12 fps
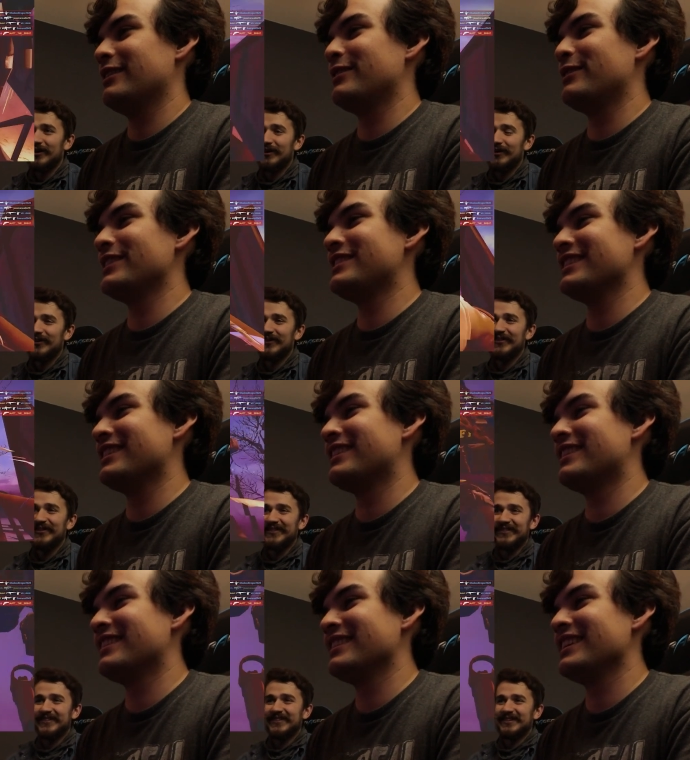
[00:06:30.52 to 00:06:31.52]
Speaker 1: There was
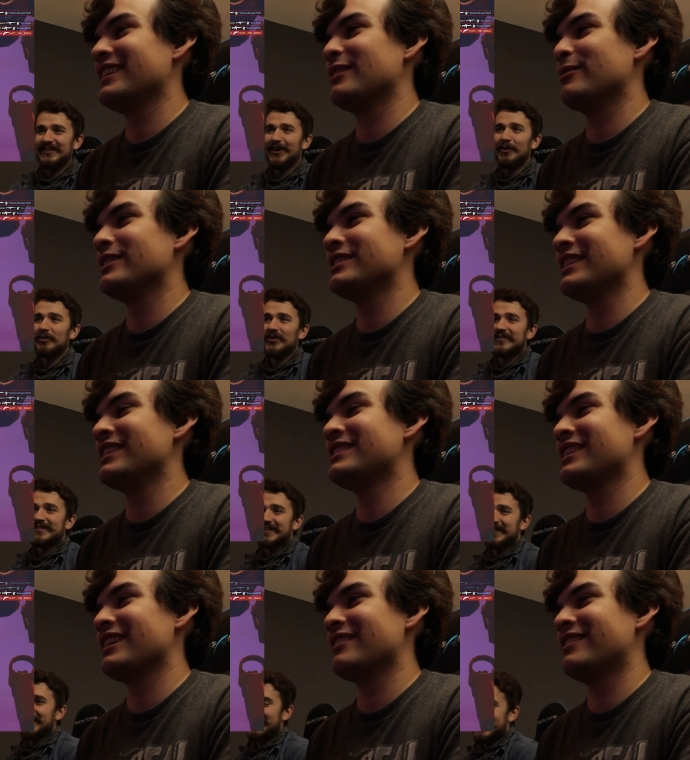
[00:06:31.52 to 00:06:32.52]
oh yeah, there Almost. was in the
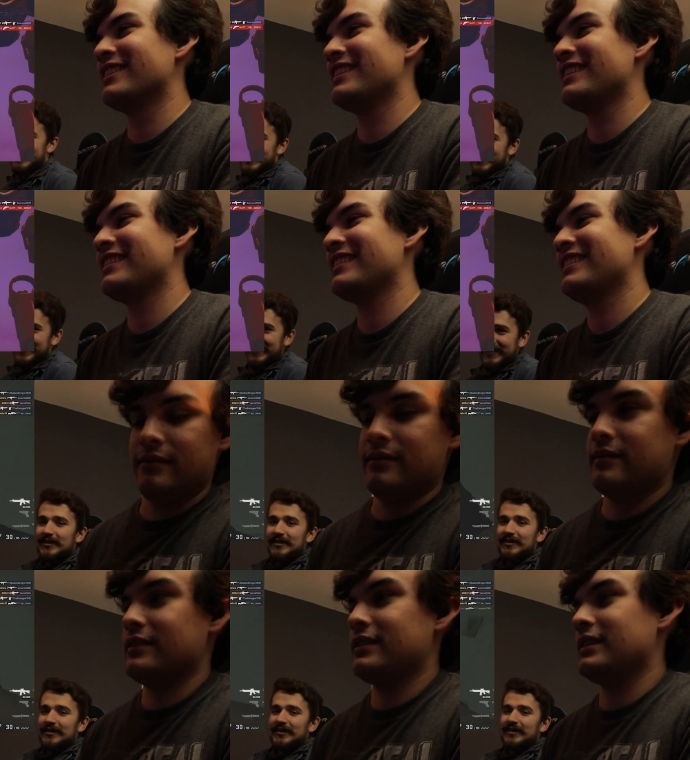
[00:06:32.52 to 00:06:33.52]
second one.
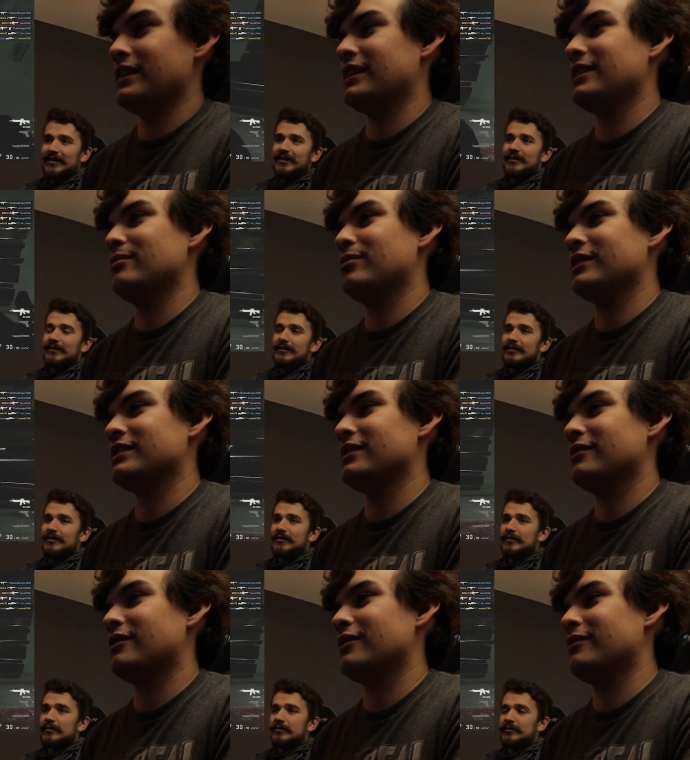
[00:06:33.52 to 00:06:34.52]
See, I keep pressing
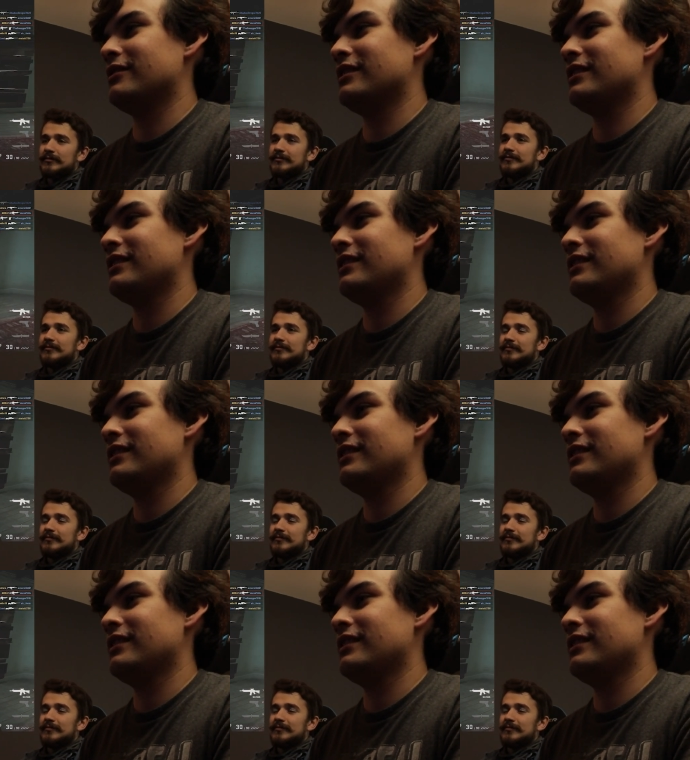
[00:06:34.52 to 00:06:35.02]
the wrong one.